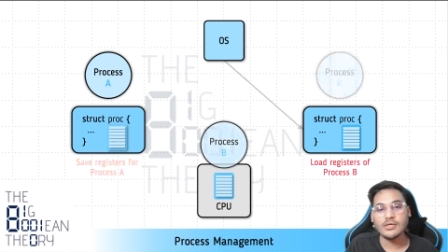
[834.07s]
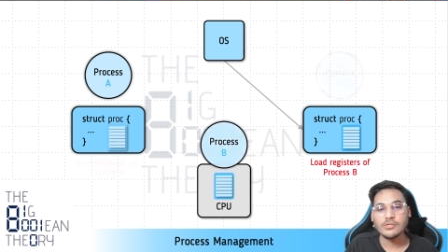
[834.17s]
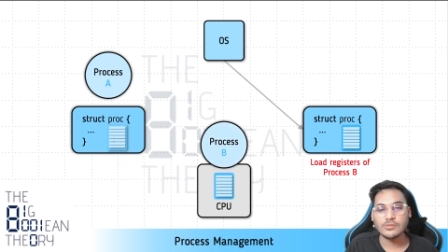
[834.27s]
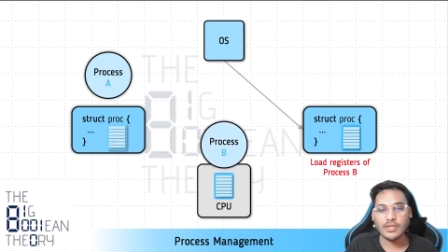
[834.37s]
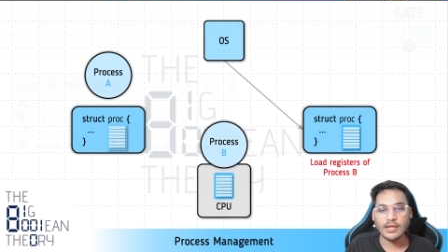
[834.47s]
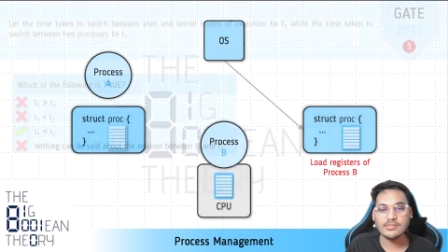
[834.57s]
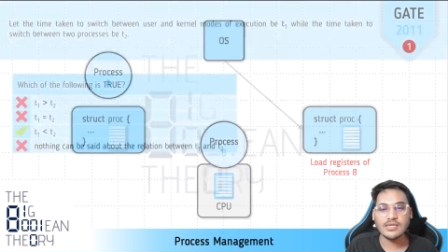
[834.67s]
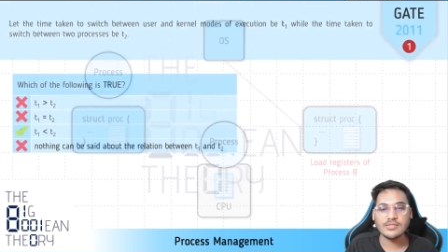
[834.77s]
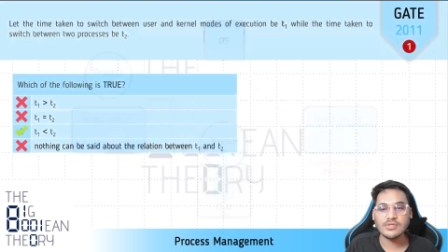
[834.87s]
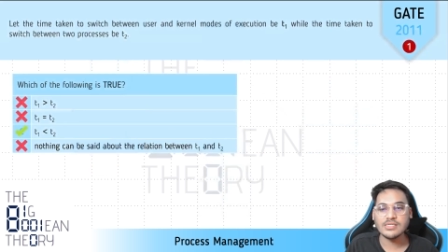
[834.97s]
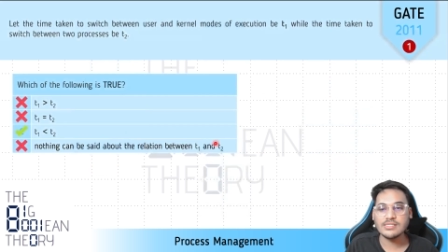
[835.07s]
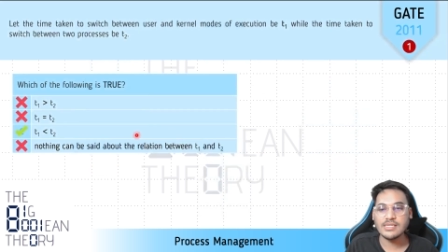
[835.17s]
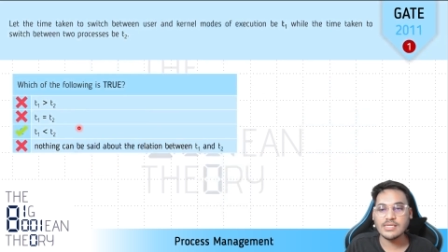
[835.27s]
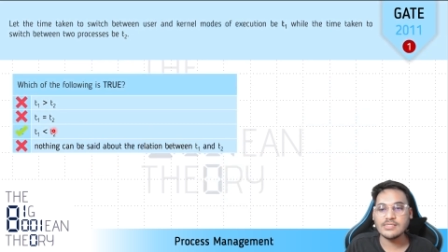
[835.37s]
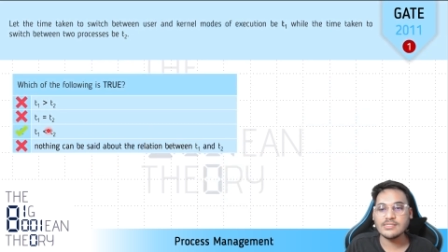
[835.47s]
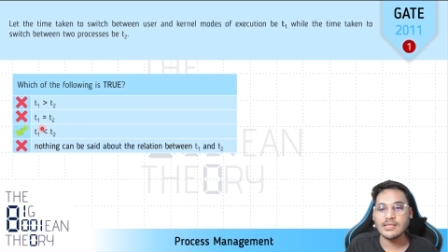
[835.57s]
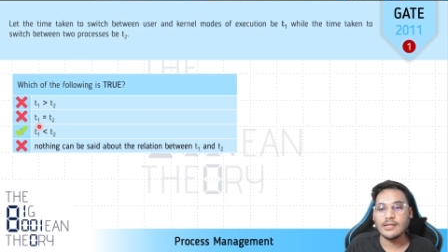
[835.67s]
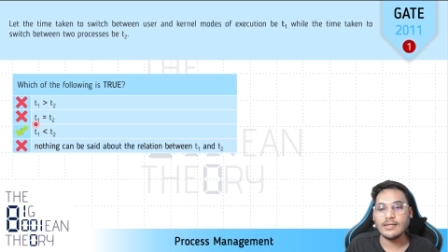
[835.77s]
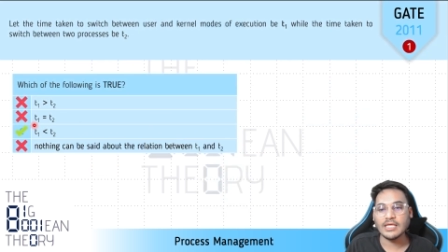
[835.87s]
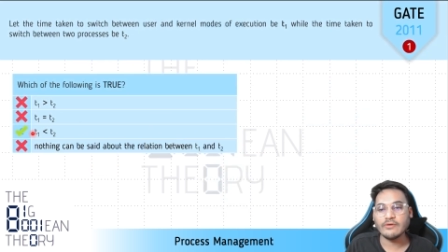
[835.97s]
So the answer, as you can see, is
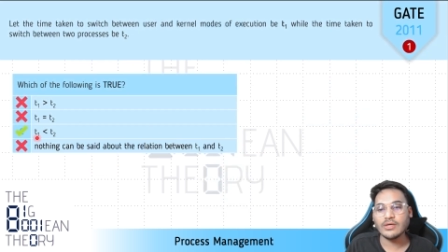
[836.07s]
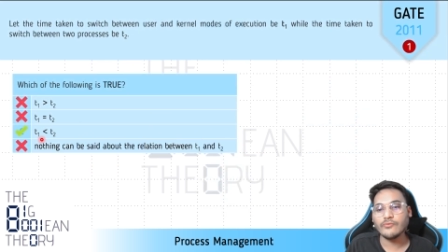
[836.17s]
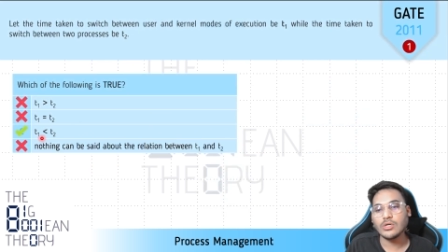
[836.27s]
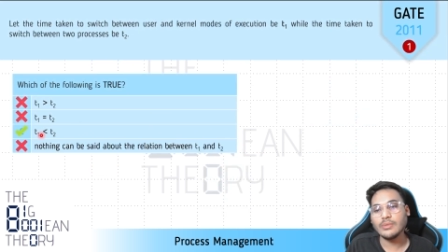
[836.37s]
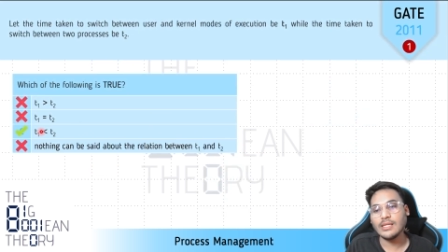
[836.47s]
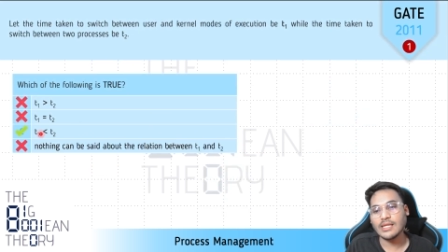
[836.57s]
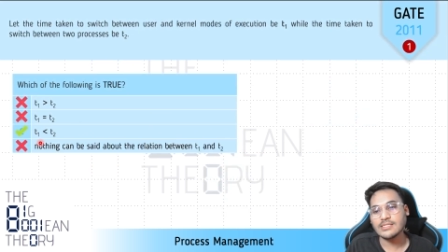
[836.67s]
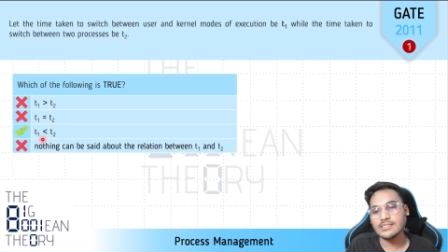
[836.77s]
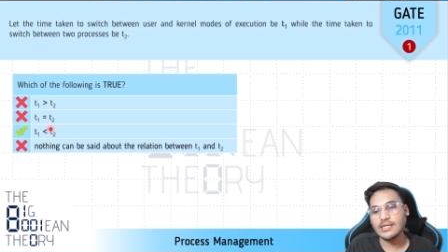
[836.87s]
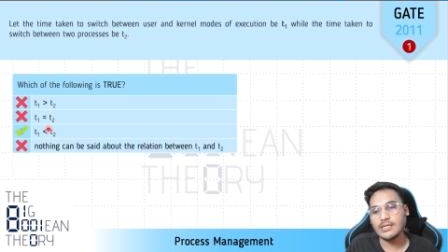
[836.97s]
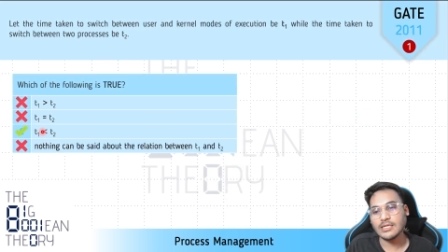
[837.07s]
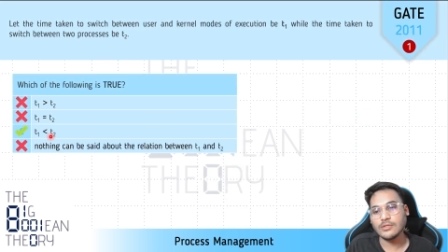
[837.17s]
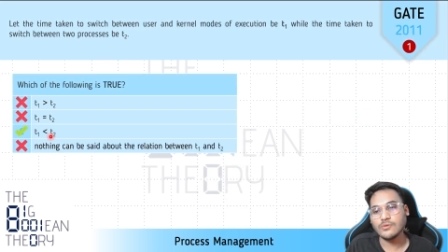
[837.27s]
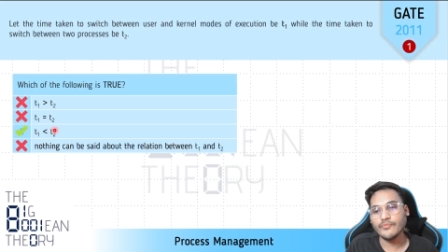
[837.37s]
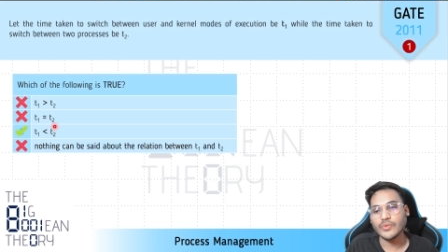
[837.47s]
T1 would be less than T2.